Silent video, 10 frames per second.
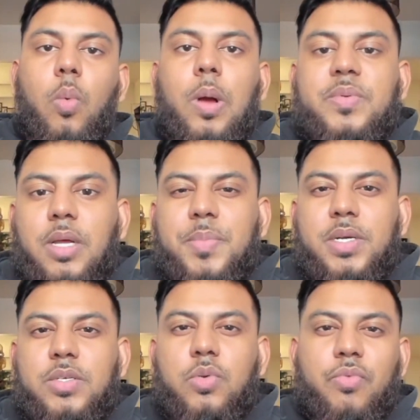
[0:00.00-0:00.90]
website
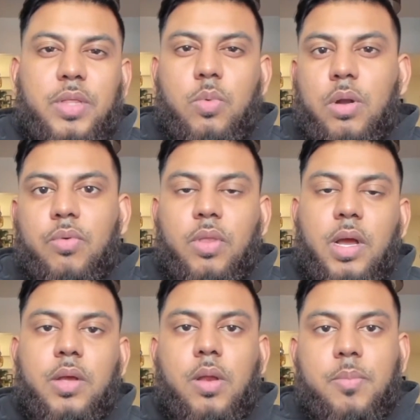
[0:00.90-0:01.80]
because you don't really want to
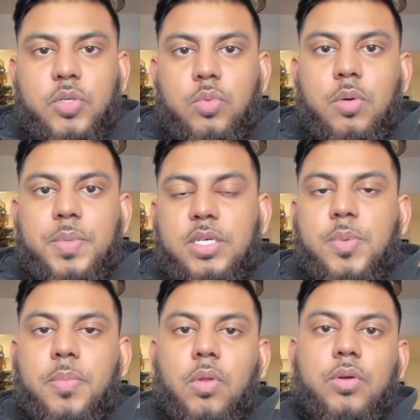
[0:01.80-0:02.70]
rely on AppSumo because
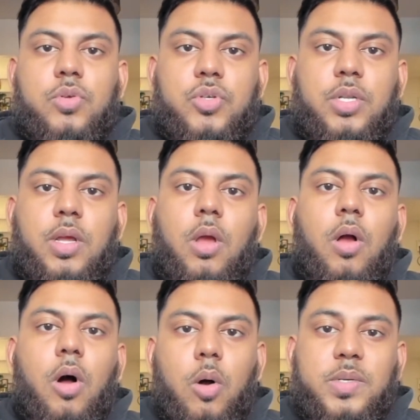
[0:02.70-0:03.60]
people are usually
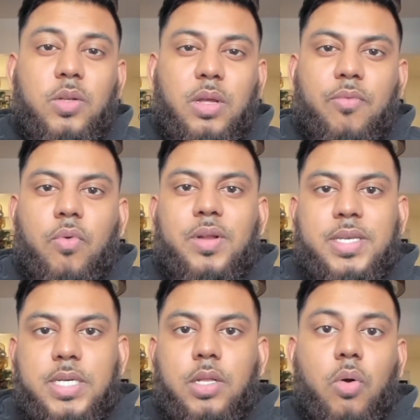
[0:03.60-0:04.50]
always looking for a
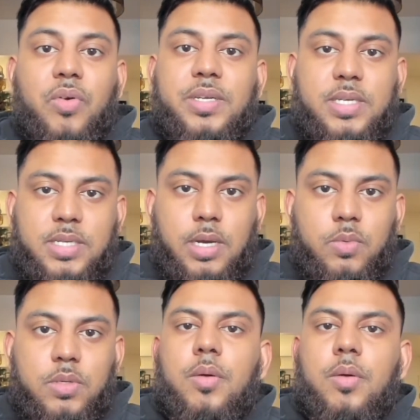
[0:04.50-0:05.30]
deal or a discount.